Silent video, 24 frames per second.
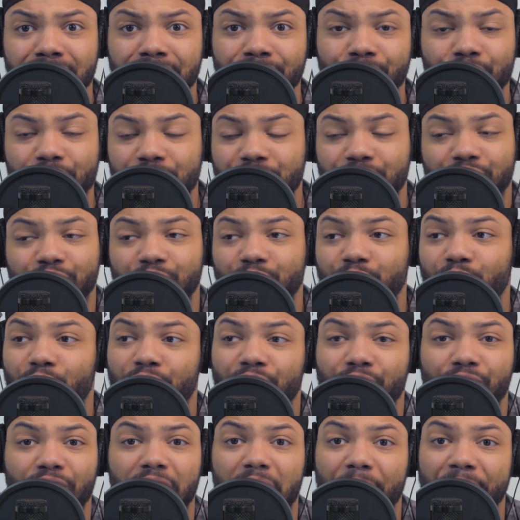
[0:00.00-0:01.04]
You can just enjoy
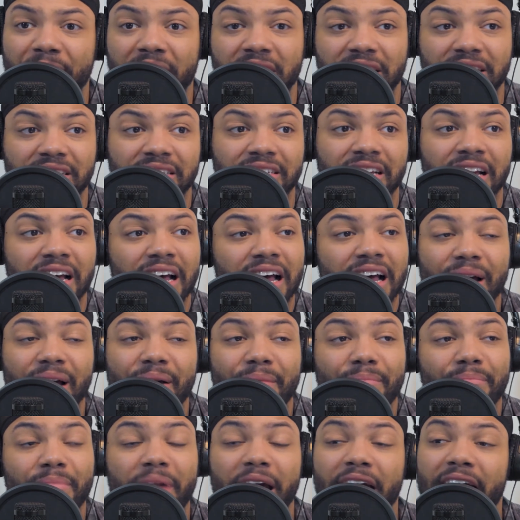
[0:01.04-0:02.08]
the ride because,
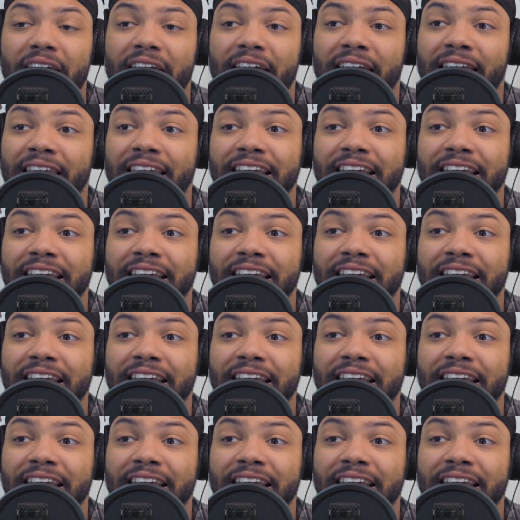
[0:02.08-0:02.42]
man,